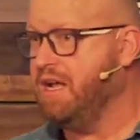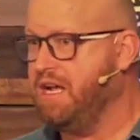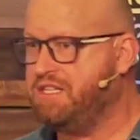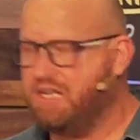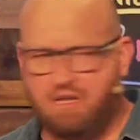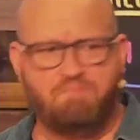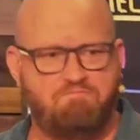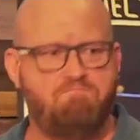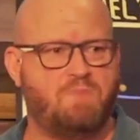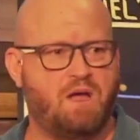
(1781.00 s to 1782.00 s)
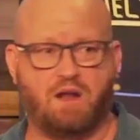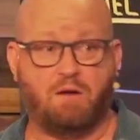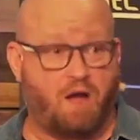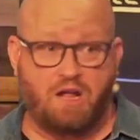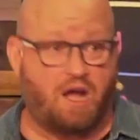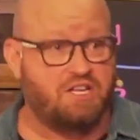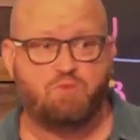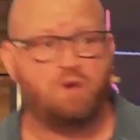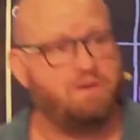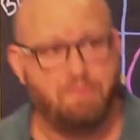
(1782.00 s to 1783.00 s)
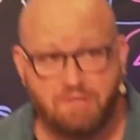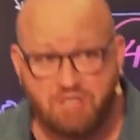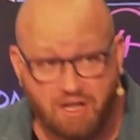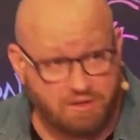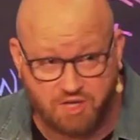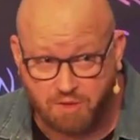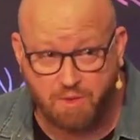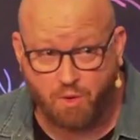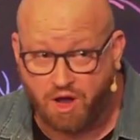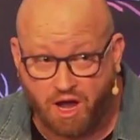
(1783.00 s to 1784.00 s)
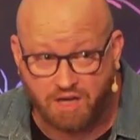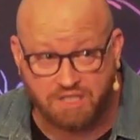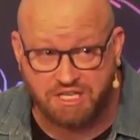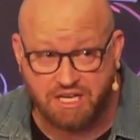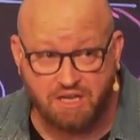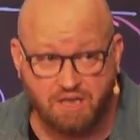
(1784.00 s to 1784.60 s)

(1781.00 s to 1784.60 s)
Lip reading: he said, and I just wanted him to tell me what aisle it's in.